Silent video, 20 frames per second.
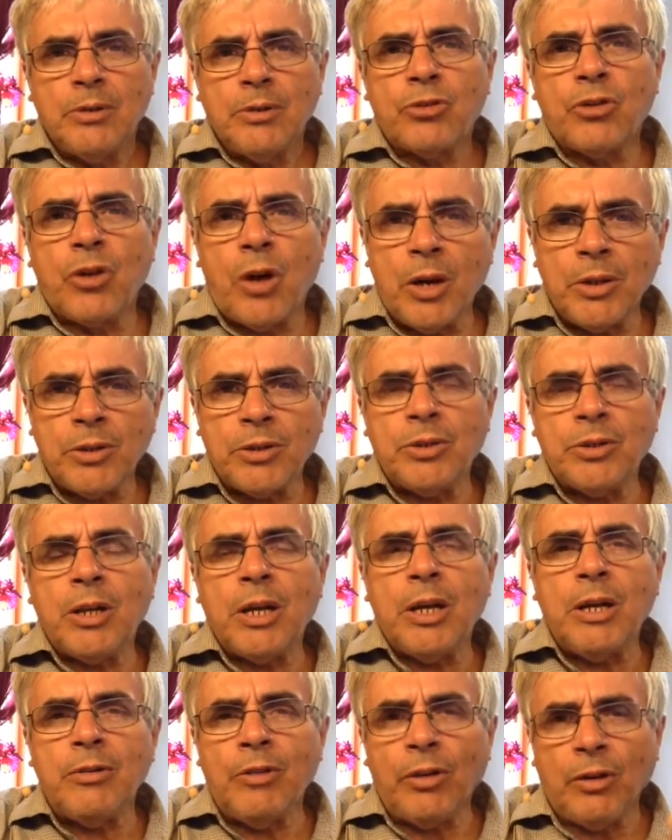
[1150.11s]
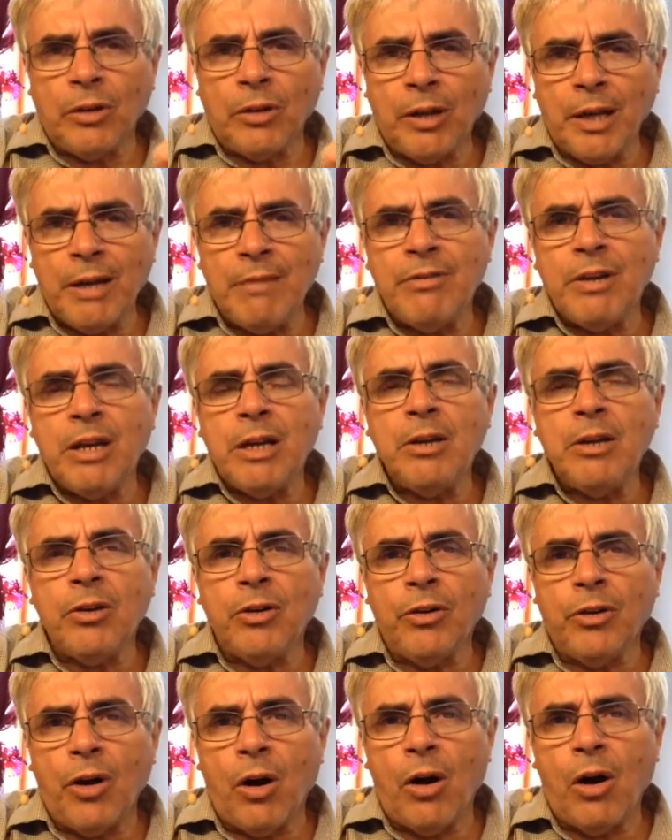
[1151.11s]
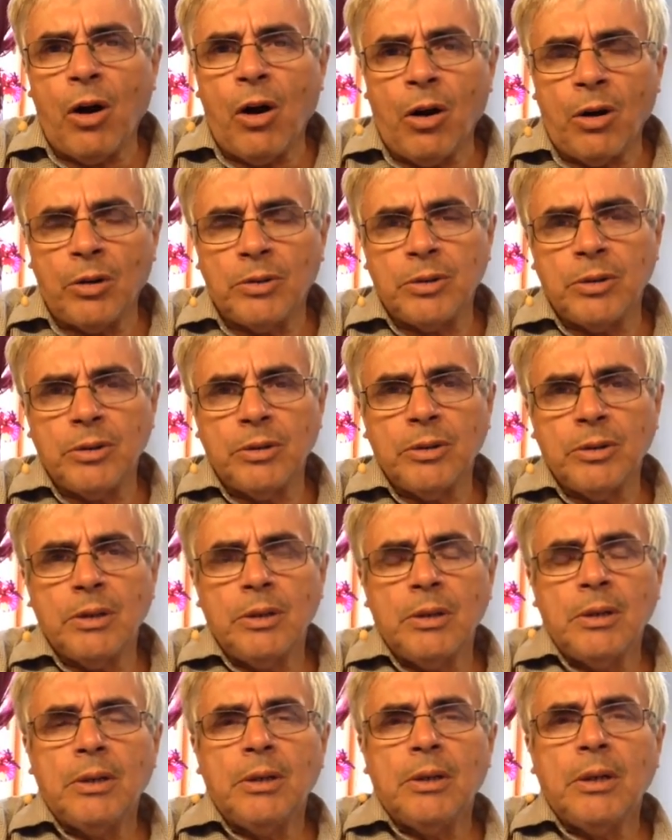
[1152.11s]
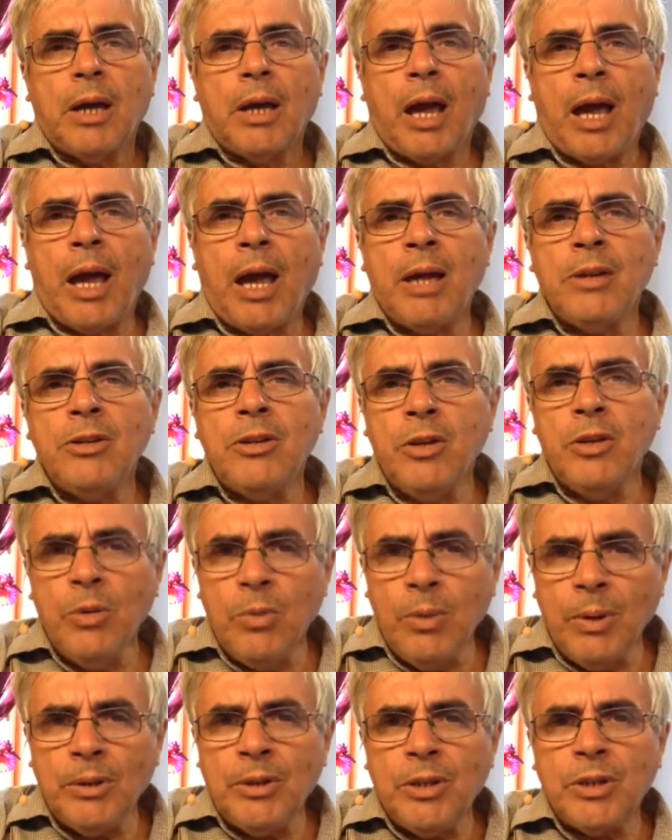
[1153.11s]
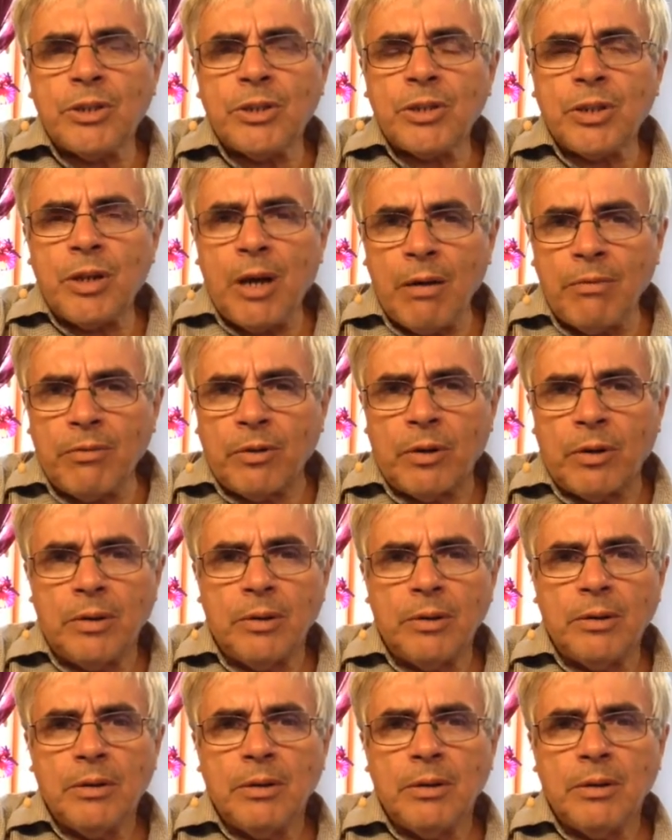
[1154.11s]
Trust in the living God, and you will discover